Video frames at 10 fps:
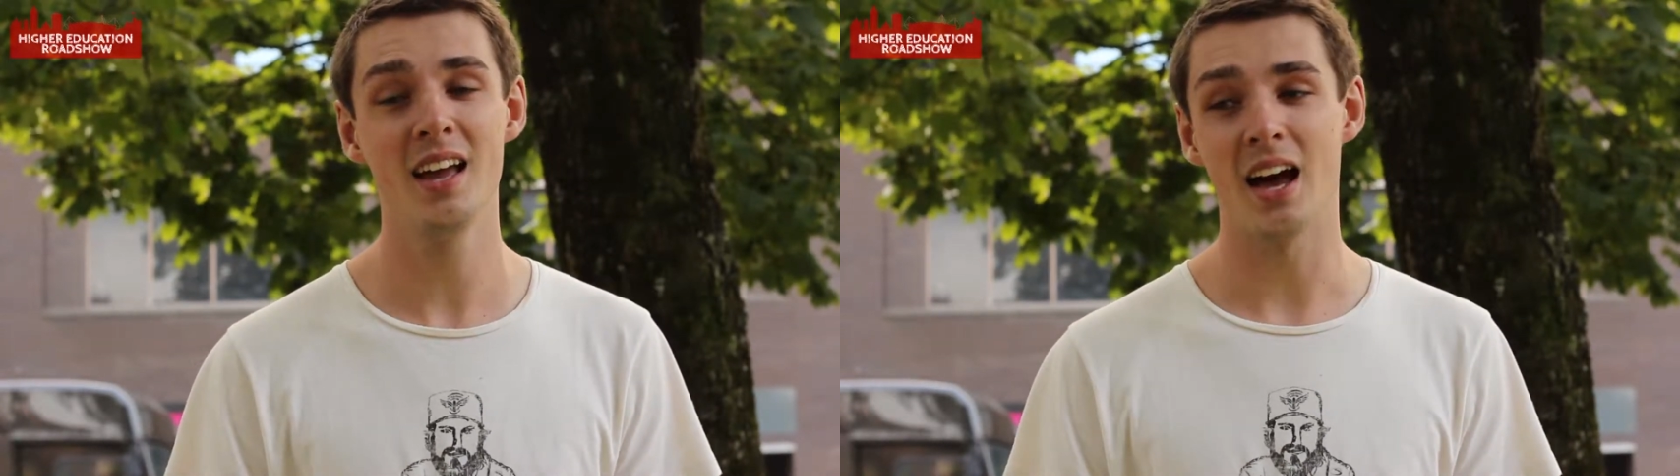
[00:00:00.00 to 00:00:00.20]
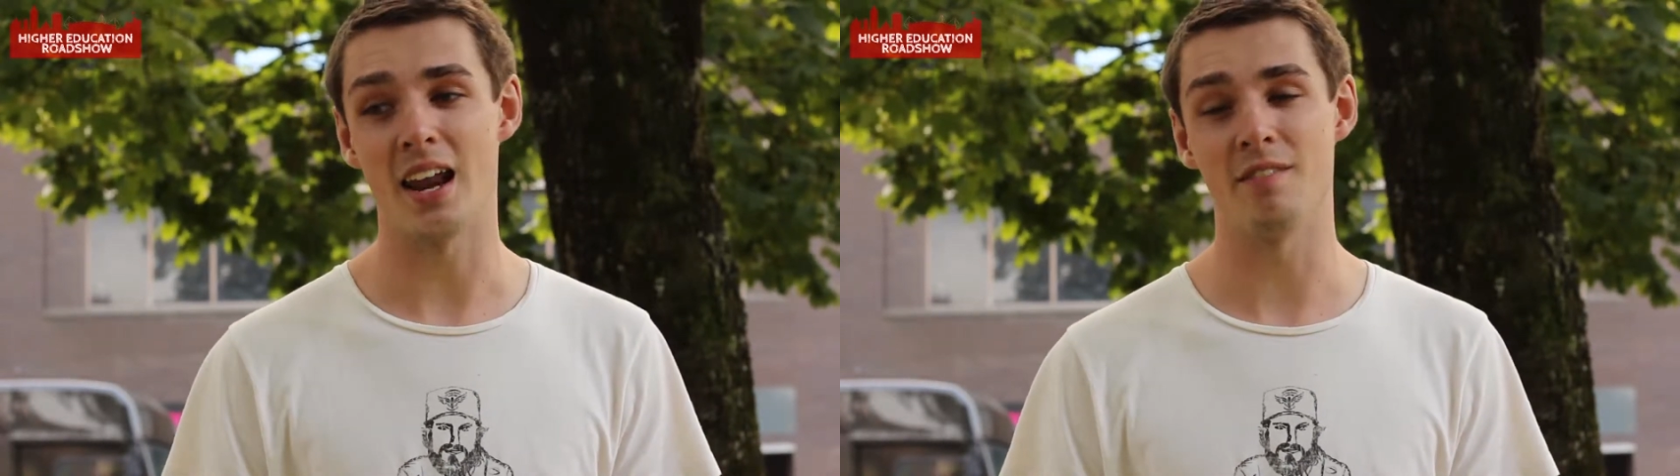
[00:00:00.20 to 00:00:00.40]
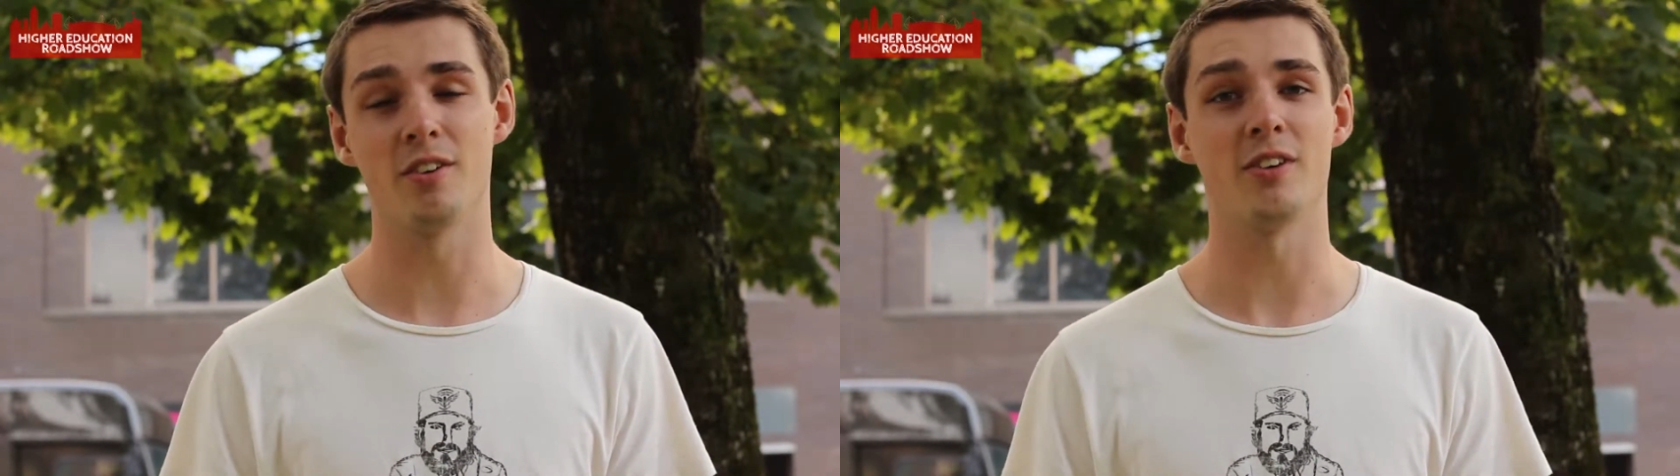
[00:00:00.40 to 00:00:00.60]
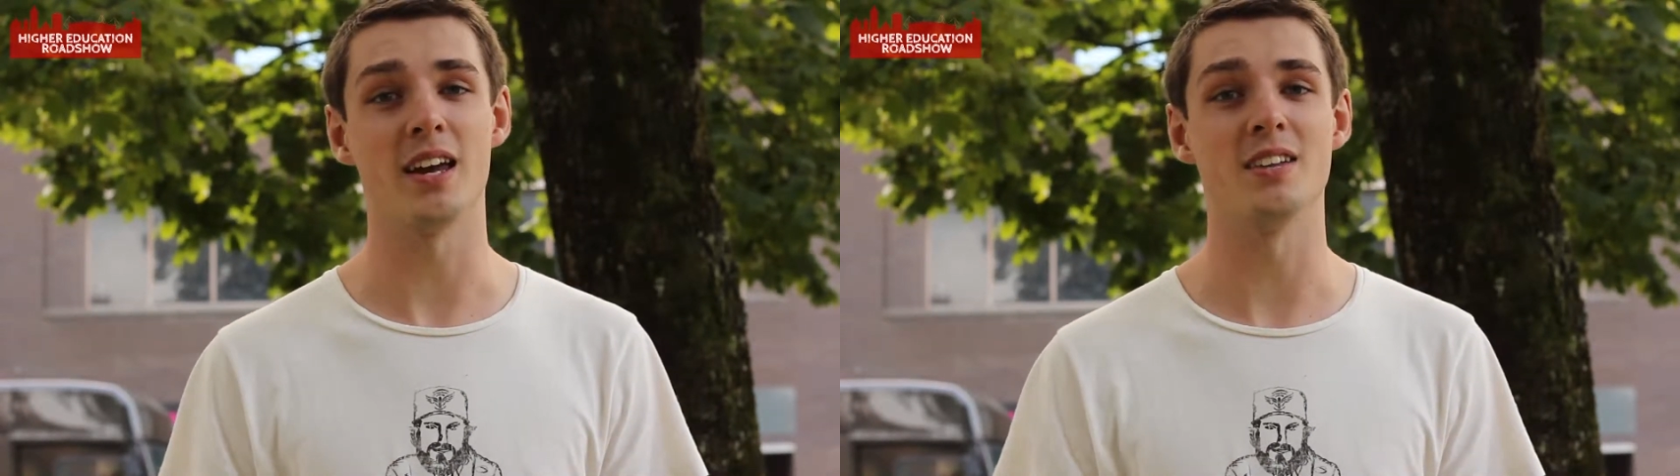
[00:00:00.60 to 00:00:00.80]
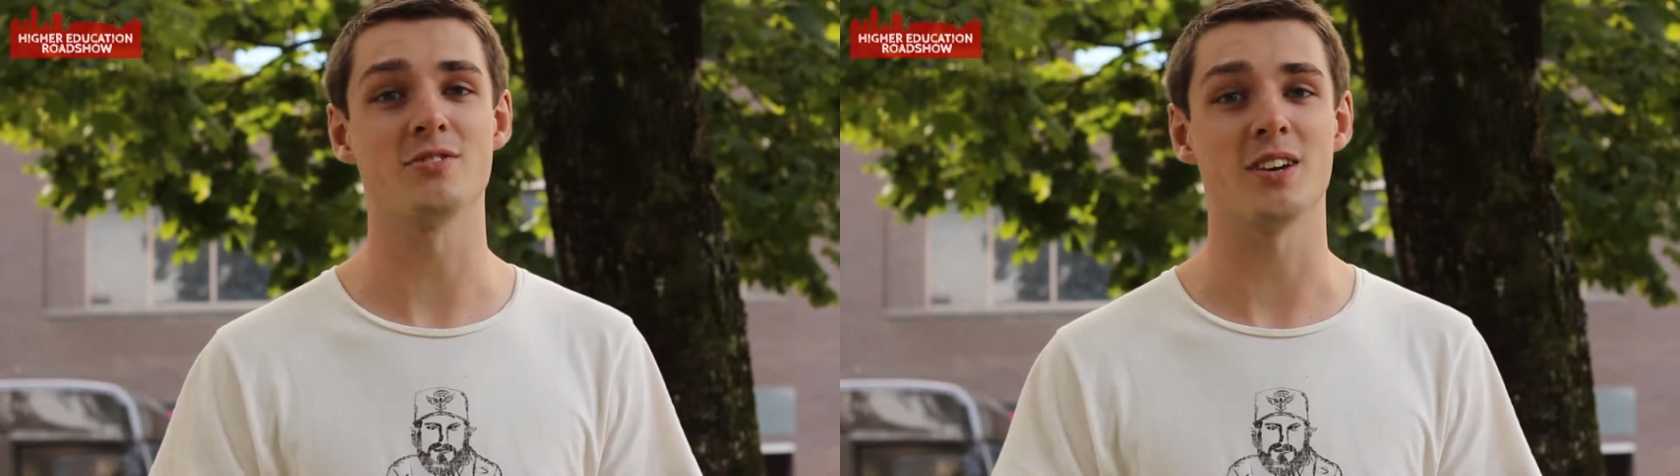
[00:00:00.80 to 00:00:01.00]
And I have a
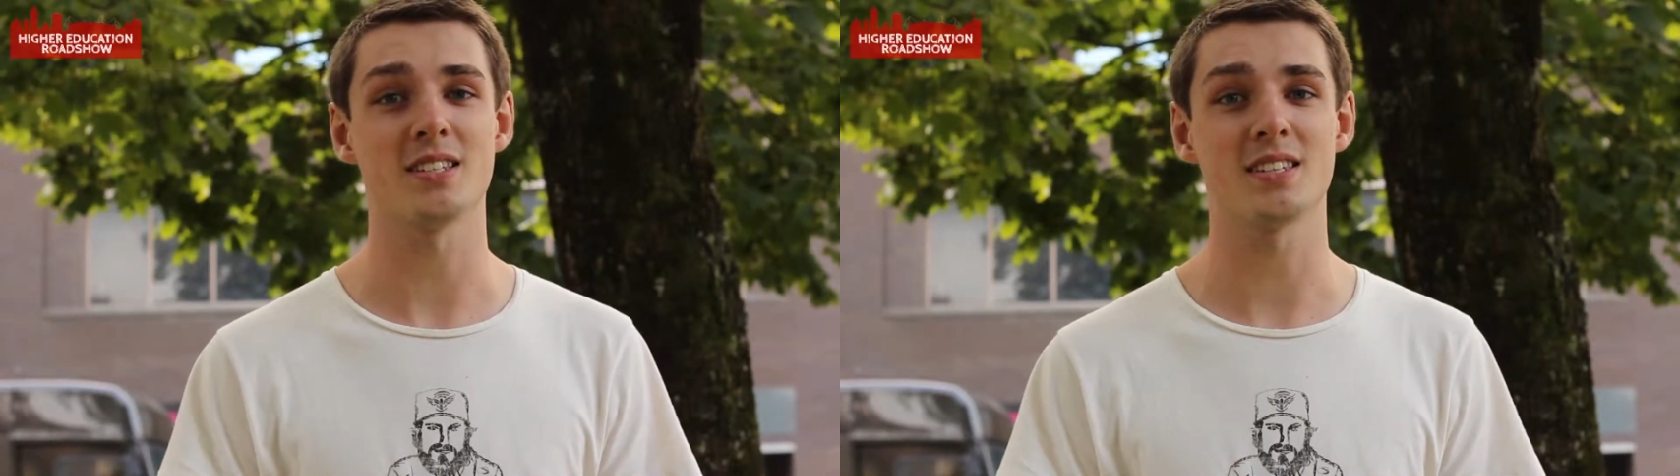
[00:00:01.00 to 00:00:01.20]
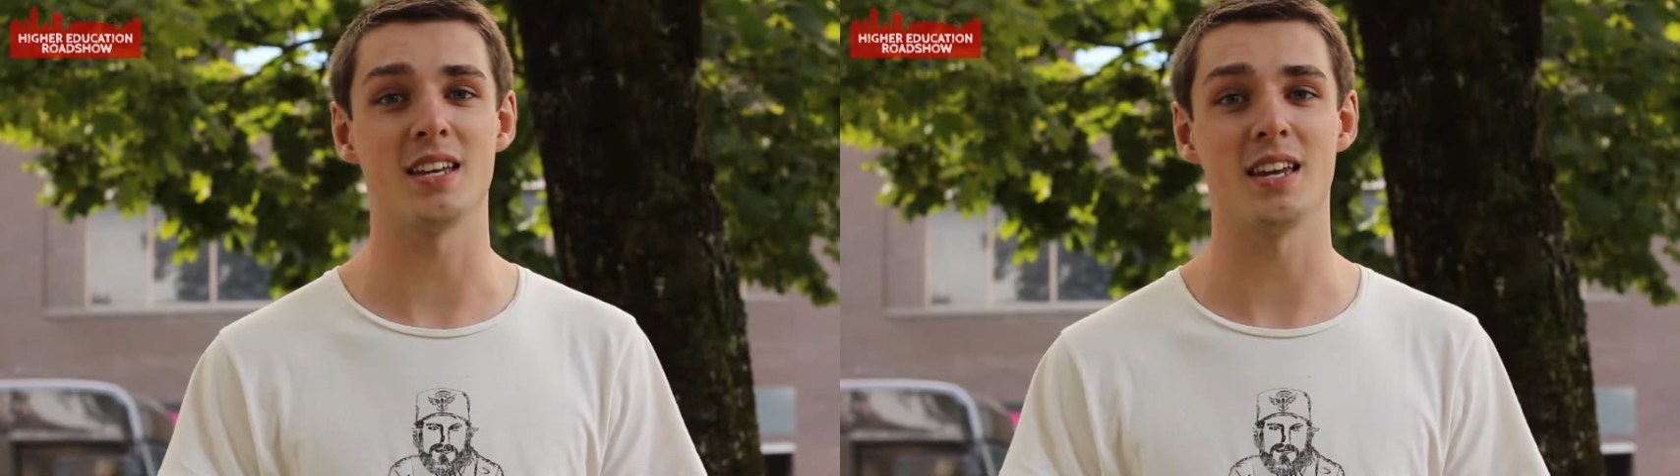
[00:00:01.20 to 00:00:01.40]
great interest